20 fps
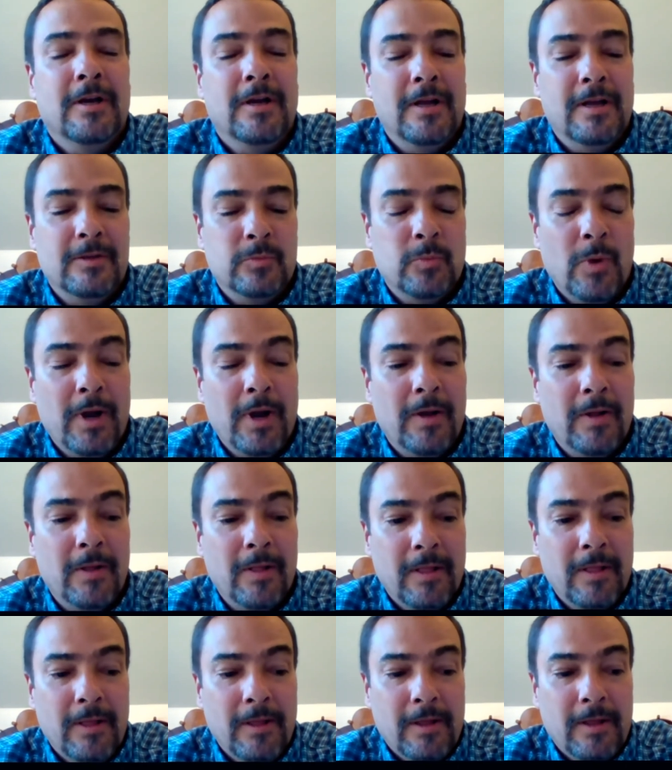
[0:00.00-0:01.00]
as
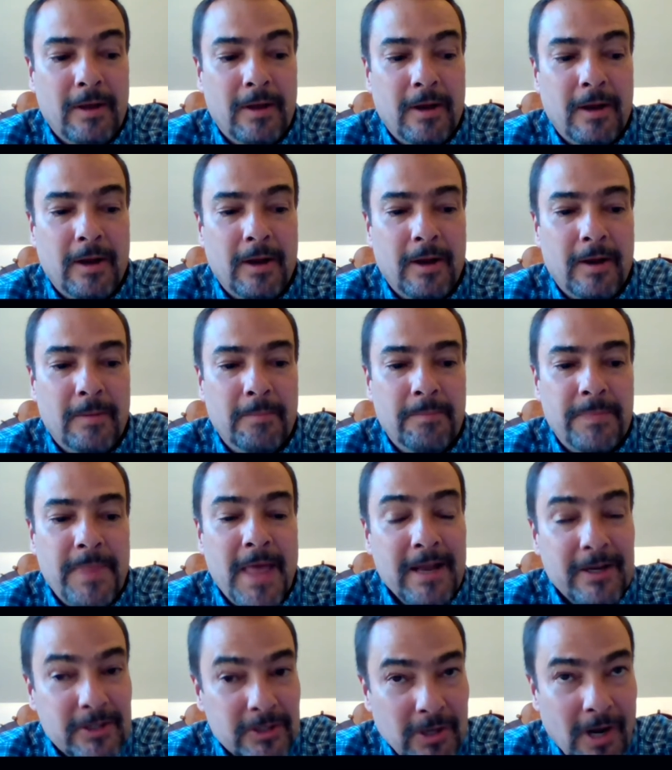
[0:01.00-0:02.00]
well,
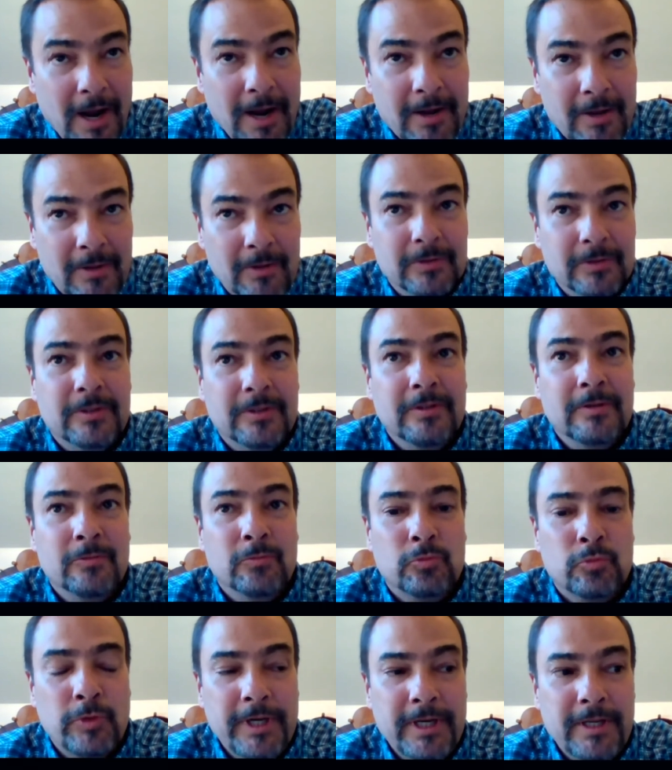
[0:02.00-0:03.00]
that child
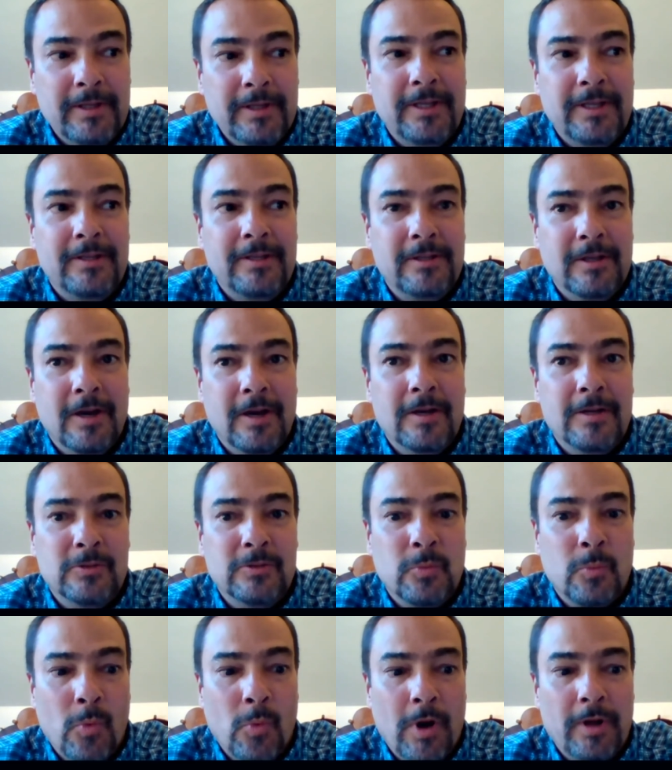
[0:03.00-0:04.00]
really
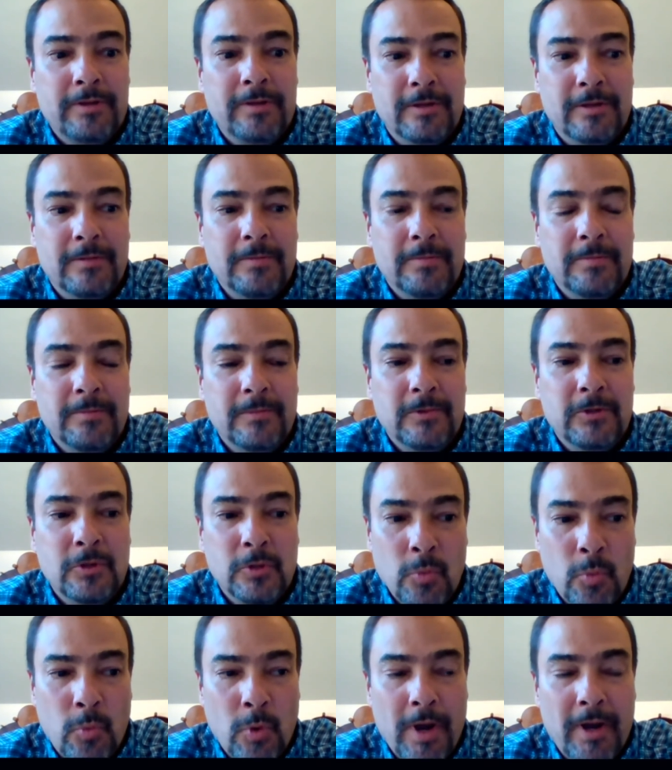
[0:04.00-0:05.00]
does want to
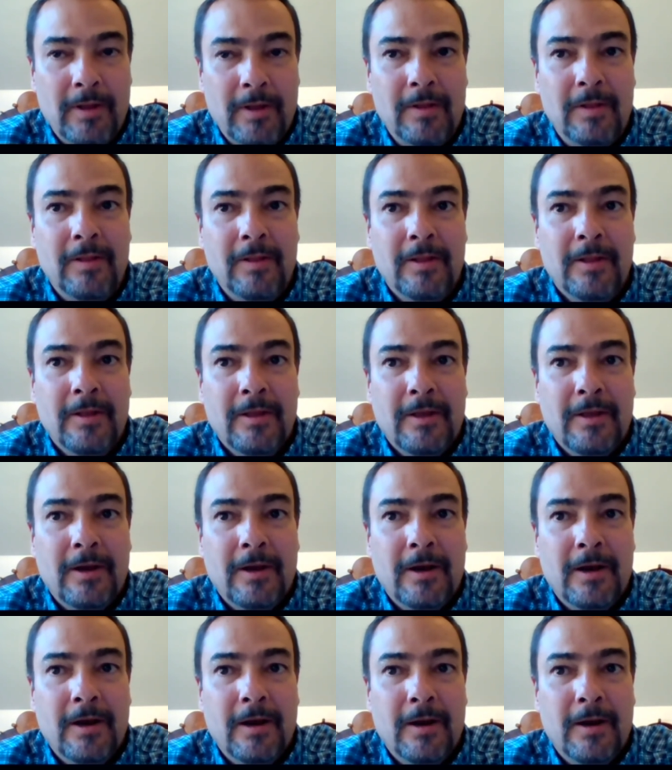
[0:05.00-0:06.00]
do well
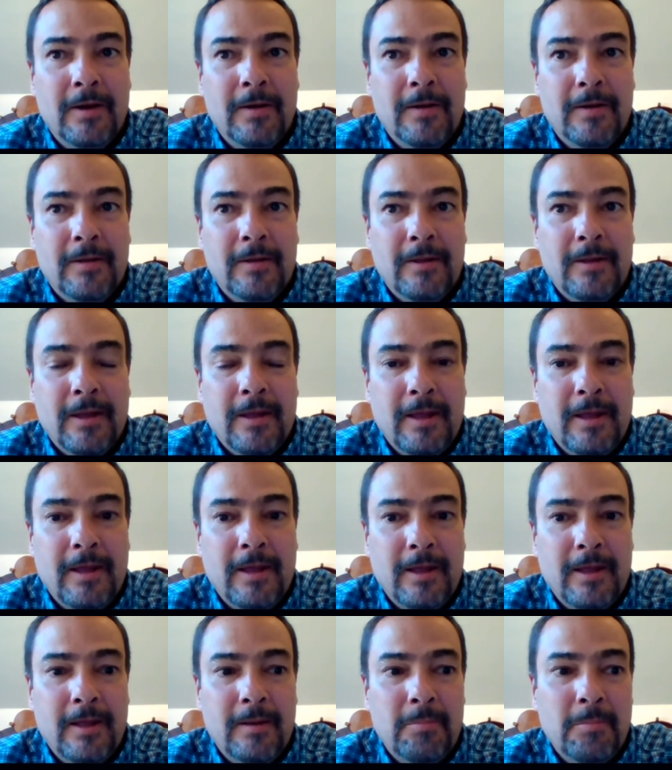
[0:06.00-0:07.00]

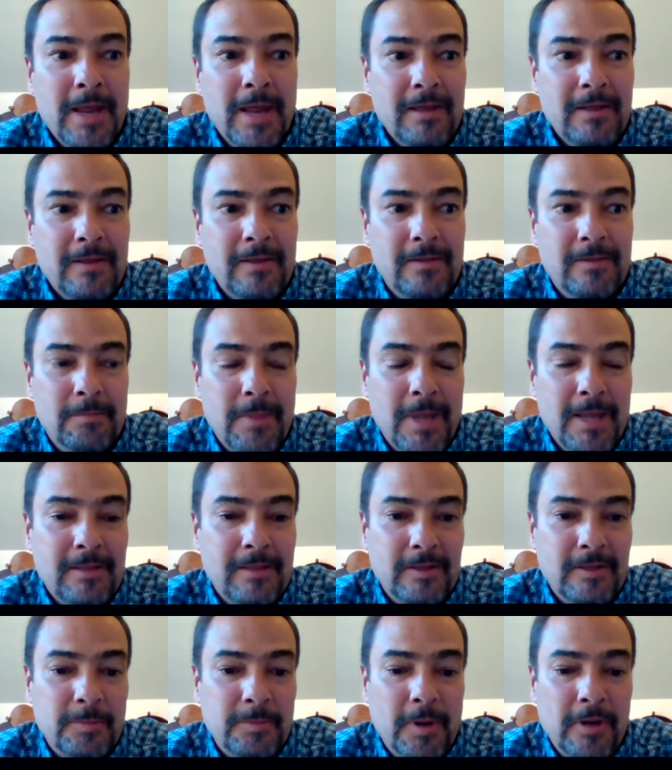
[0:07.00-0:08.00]
and make
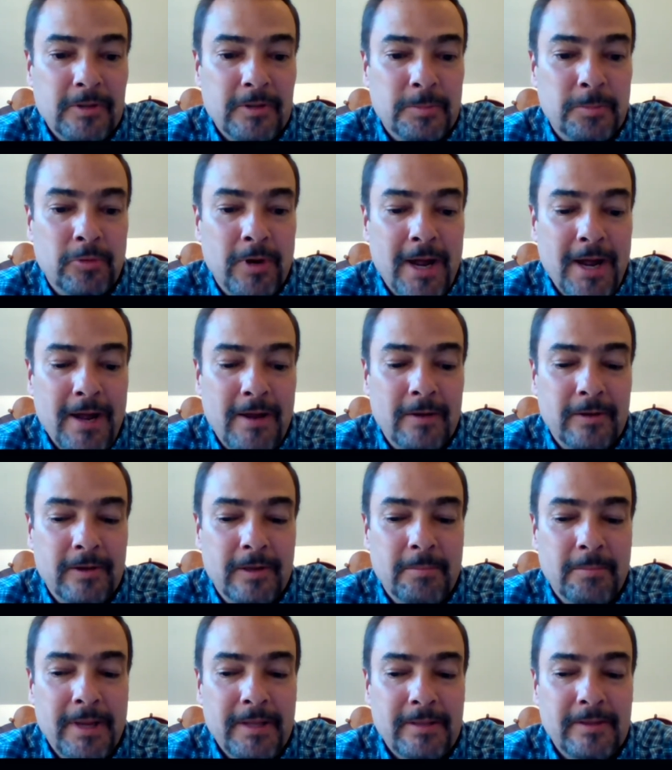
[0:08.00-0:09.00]
that sponsor proud
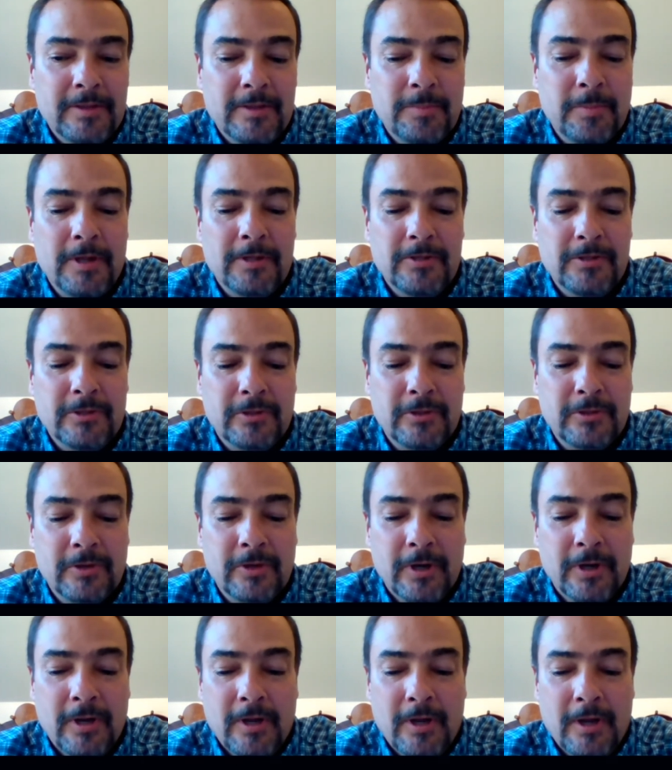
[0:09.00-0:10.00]
and make the
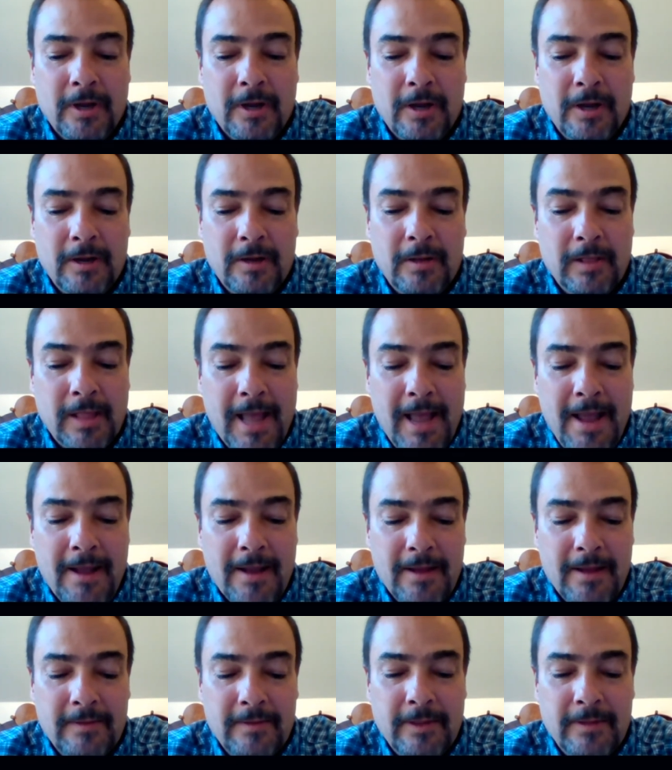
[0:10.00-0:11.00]
sponsor
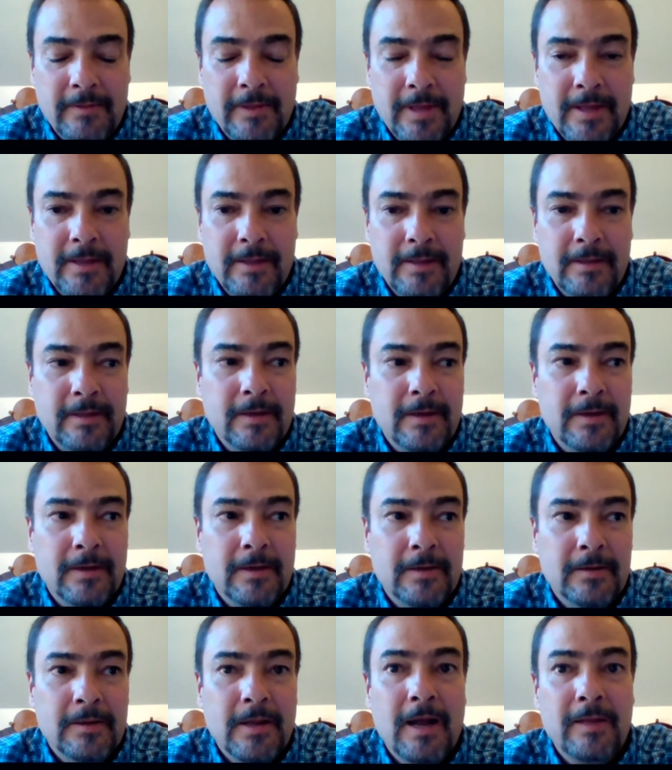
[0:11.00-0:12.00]
glad that they
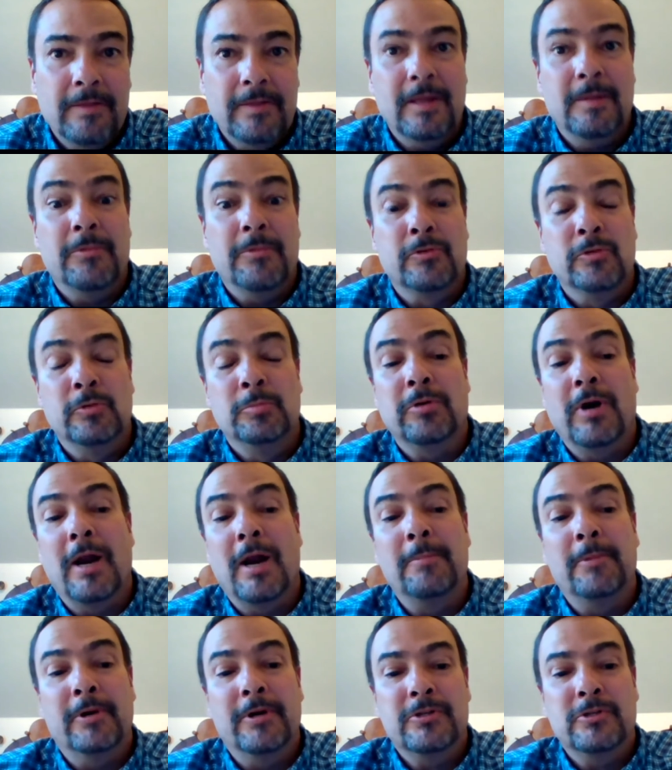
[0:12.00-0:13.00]
got them through
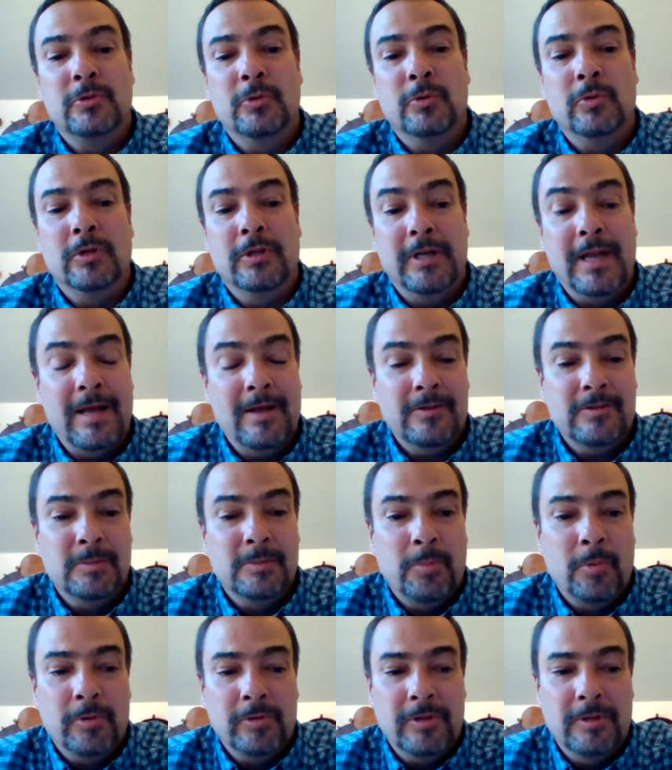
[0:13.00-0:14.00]
primary school and now
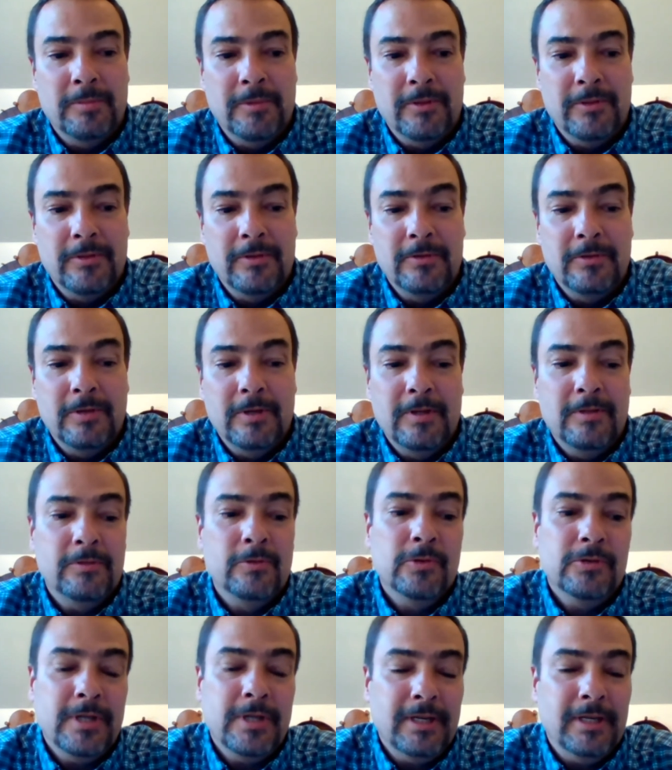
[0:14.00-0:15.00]
support them in
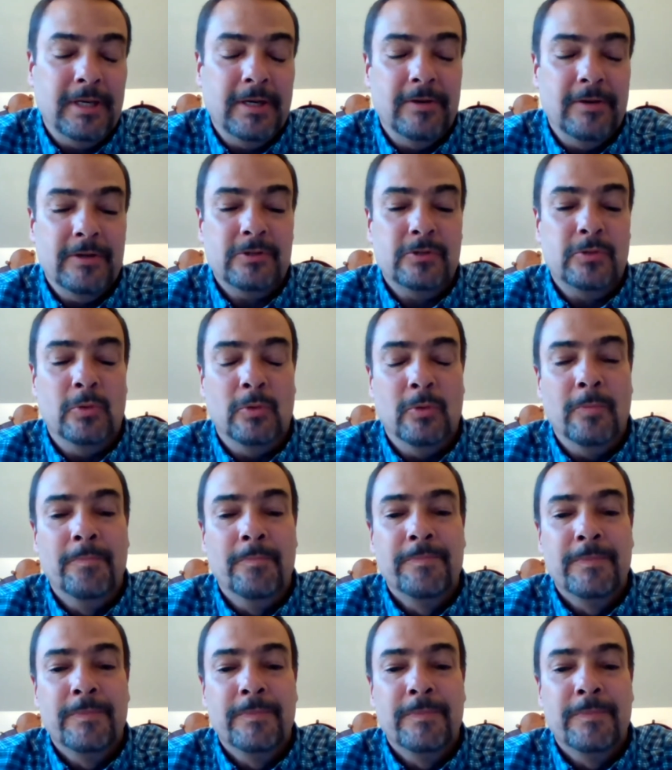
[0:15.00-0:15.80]
through secondary school.